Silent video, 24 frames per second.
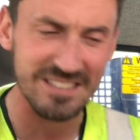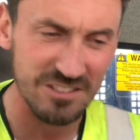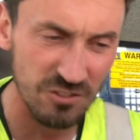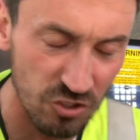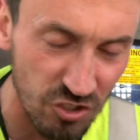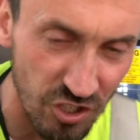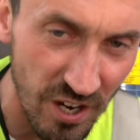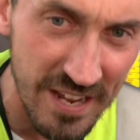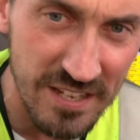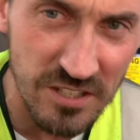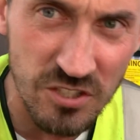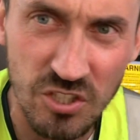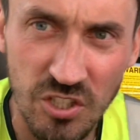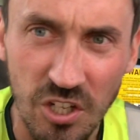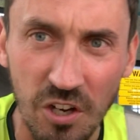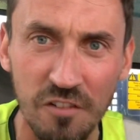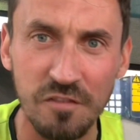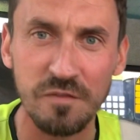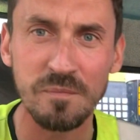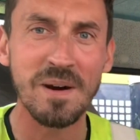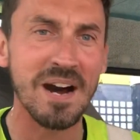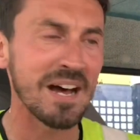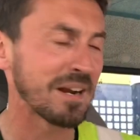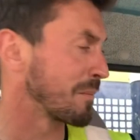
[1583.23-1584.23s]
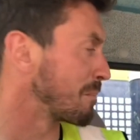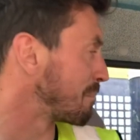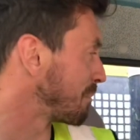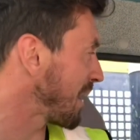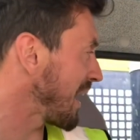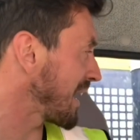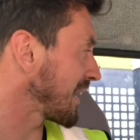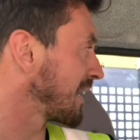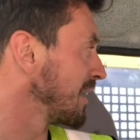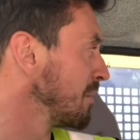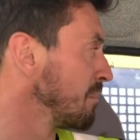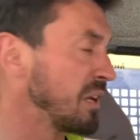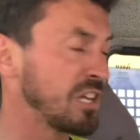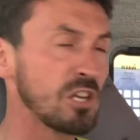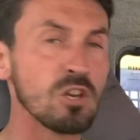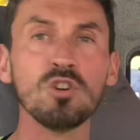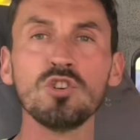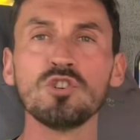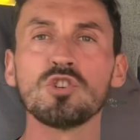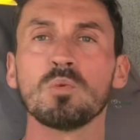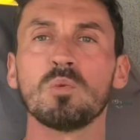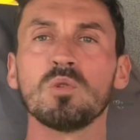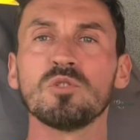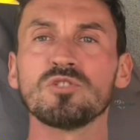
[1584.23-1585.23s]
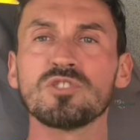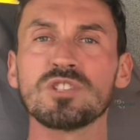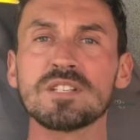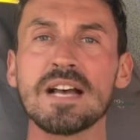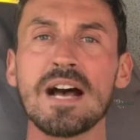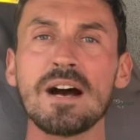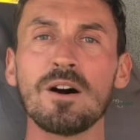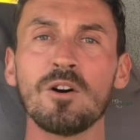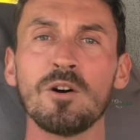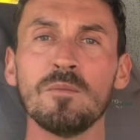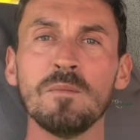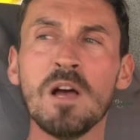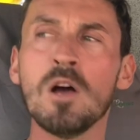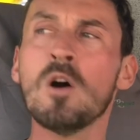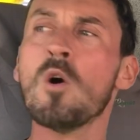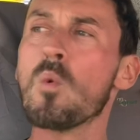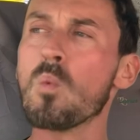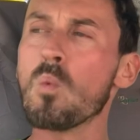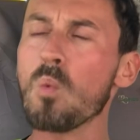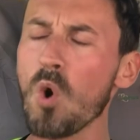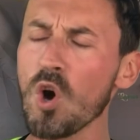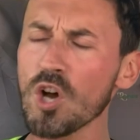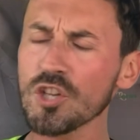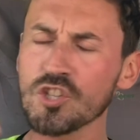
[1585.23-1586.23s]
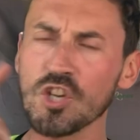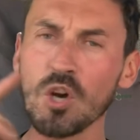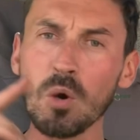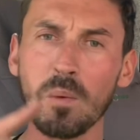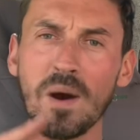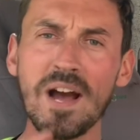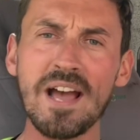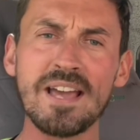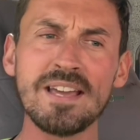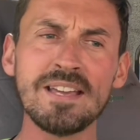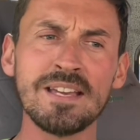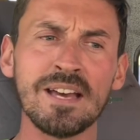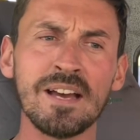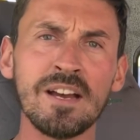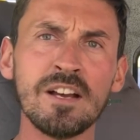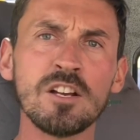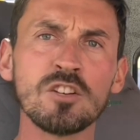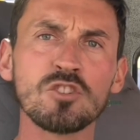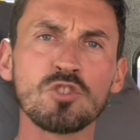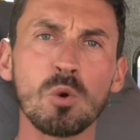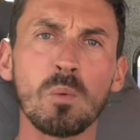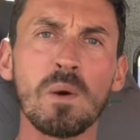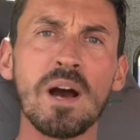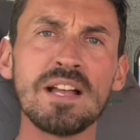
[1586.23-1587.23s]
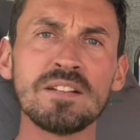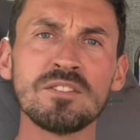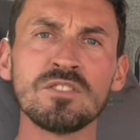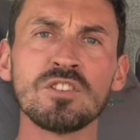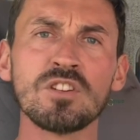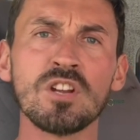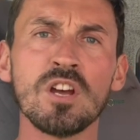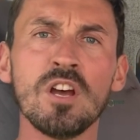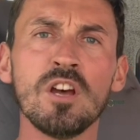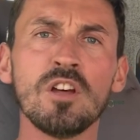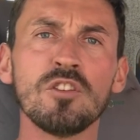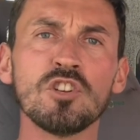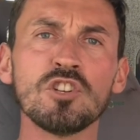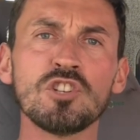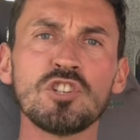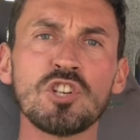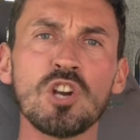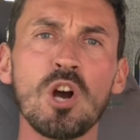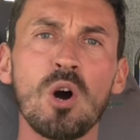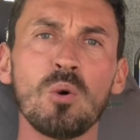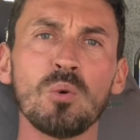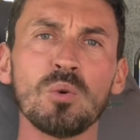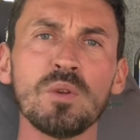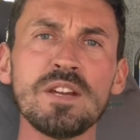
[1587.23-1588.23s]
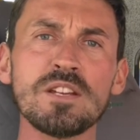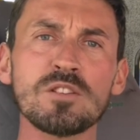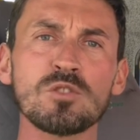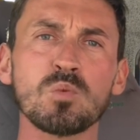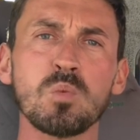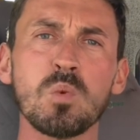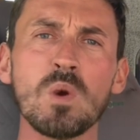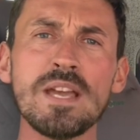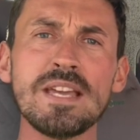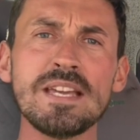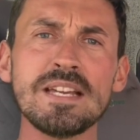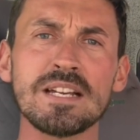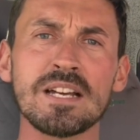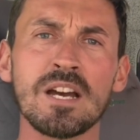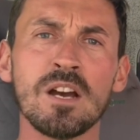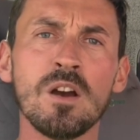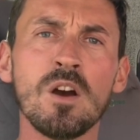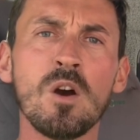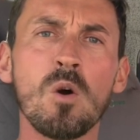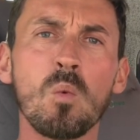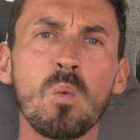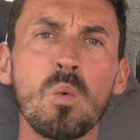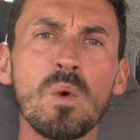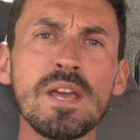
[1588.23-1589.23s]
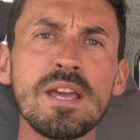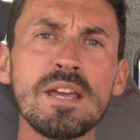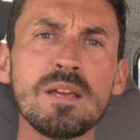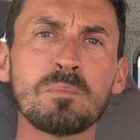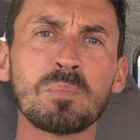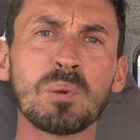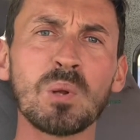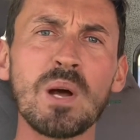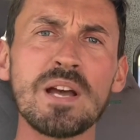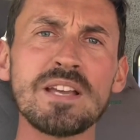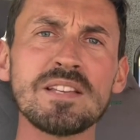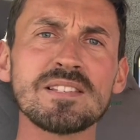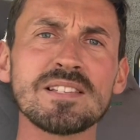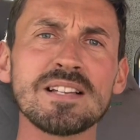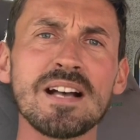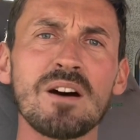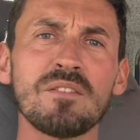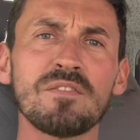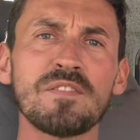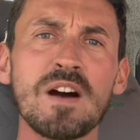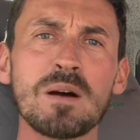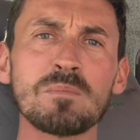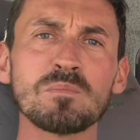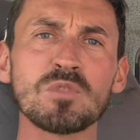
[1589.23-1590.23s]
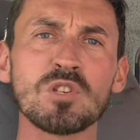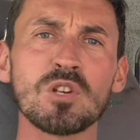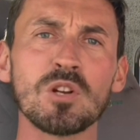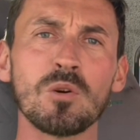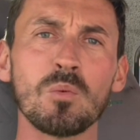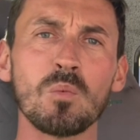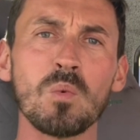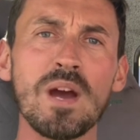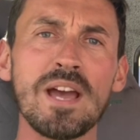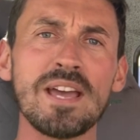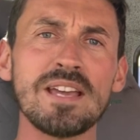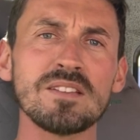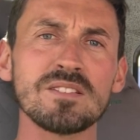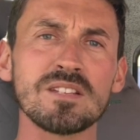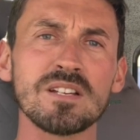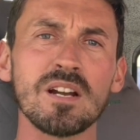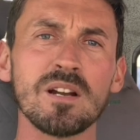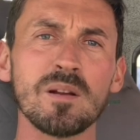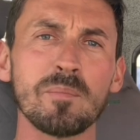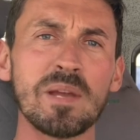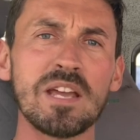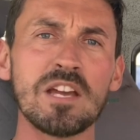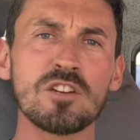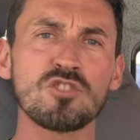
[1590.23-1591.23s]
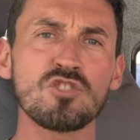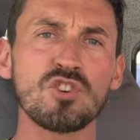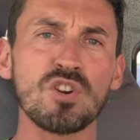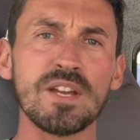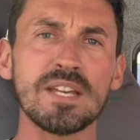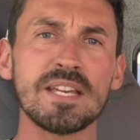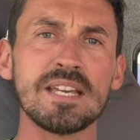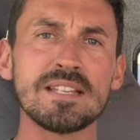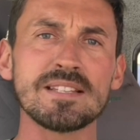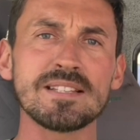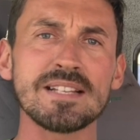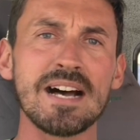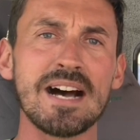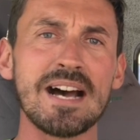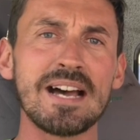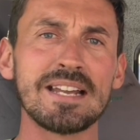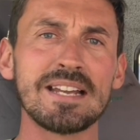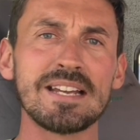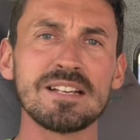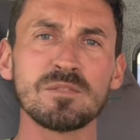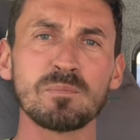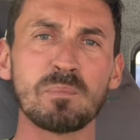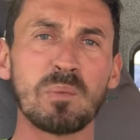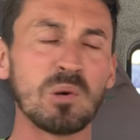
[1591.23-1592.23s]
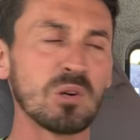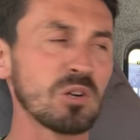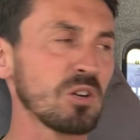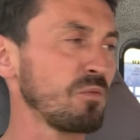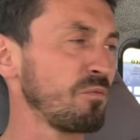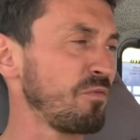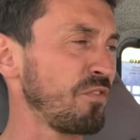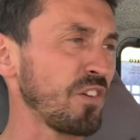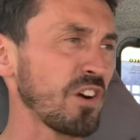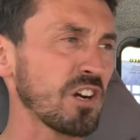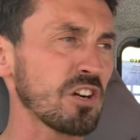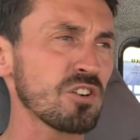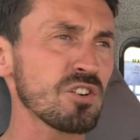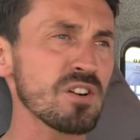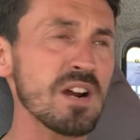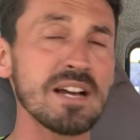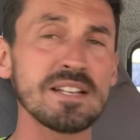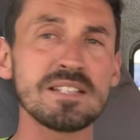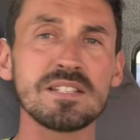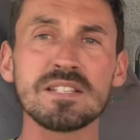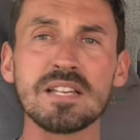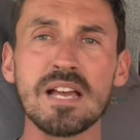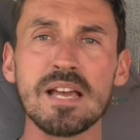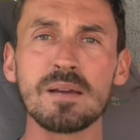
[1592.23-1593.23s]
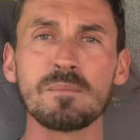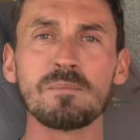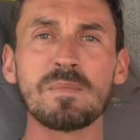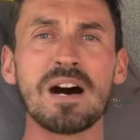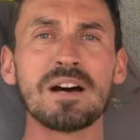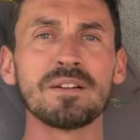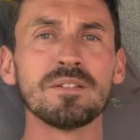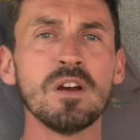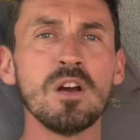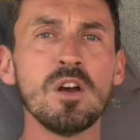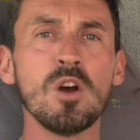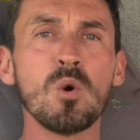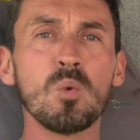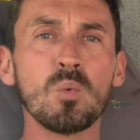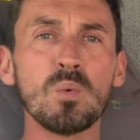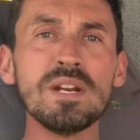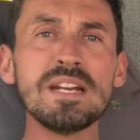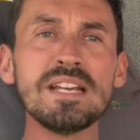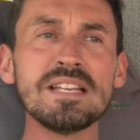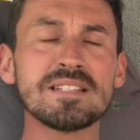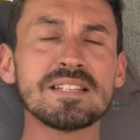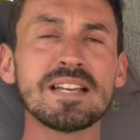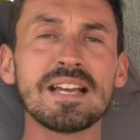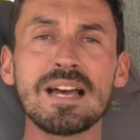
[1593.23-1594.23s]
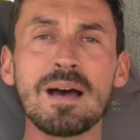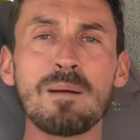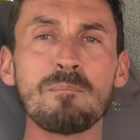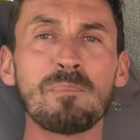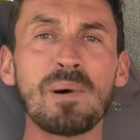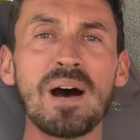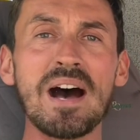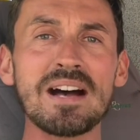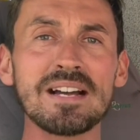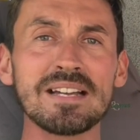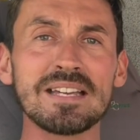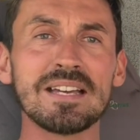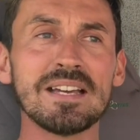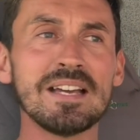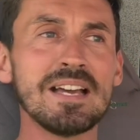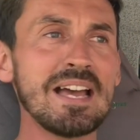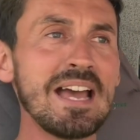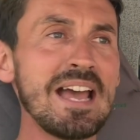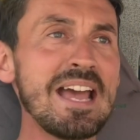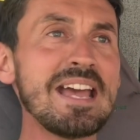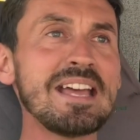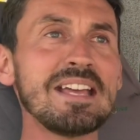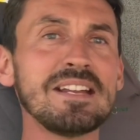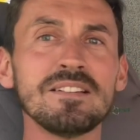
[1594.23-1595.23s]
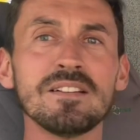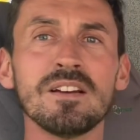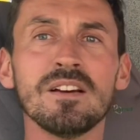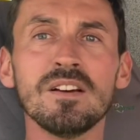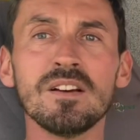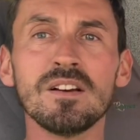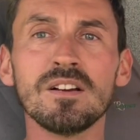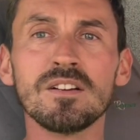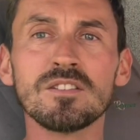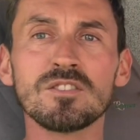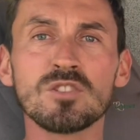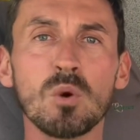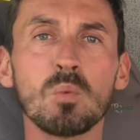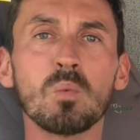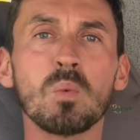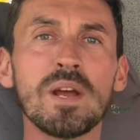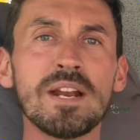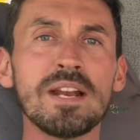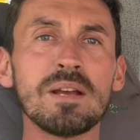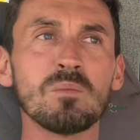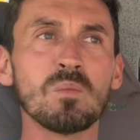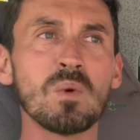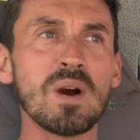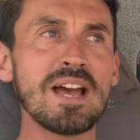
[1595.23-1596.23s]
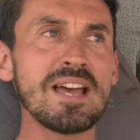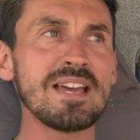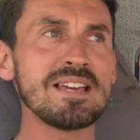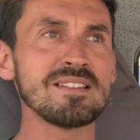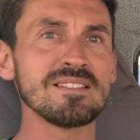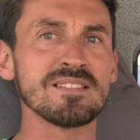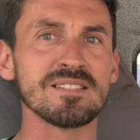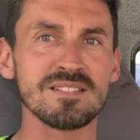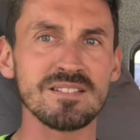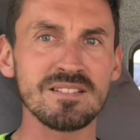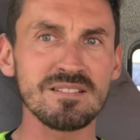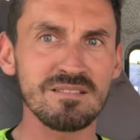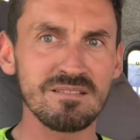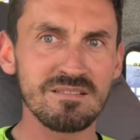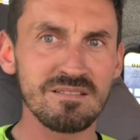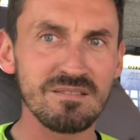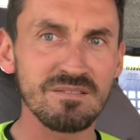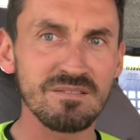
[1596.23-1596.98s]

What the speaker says: It's great stuff, man. I'm back in my usual setup. What a way to end the show. This week, we play Southampton away. It's going to be a tricky tie, this, but for Christ's sake, man, we need to get back in to winning ways.